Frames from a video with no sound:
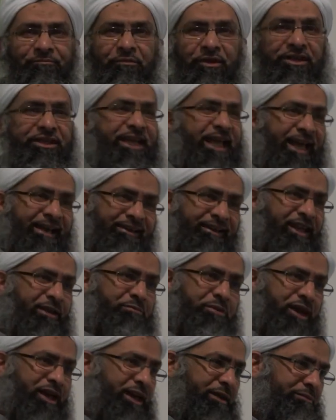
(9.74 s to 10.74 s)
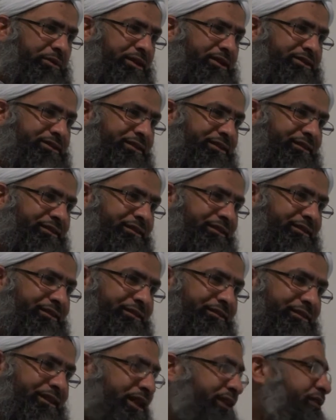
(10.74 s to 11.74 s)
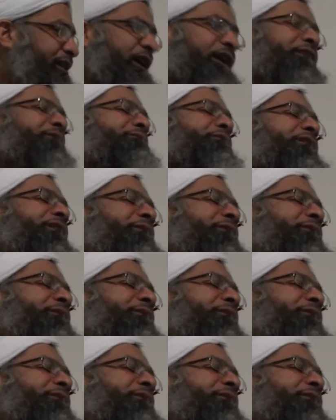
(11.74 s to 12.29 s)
but can they be Nabis? They can't be